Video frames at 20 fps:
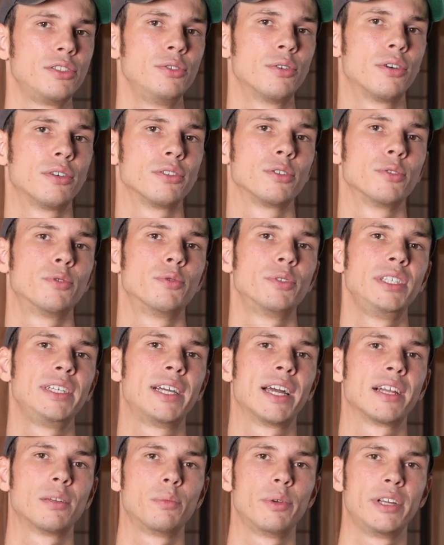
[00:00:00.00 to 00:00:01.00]
to also
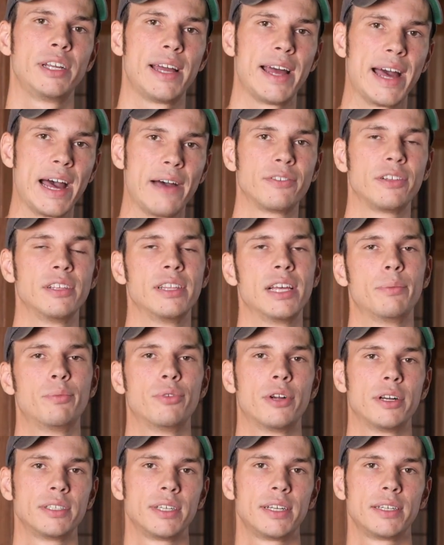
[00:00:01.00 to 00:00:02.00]
recalibrate it after that
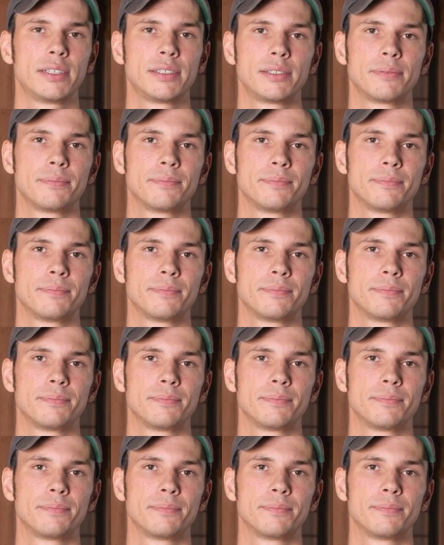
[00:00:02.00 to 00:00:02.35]
process.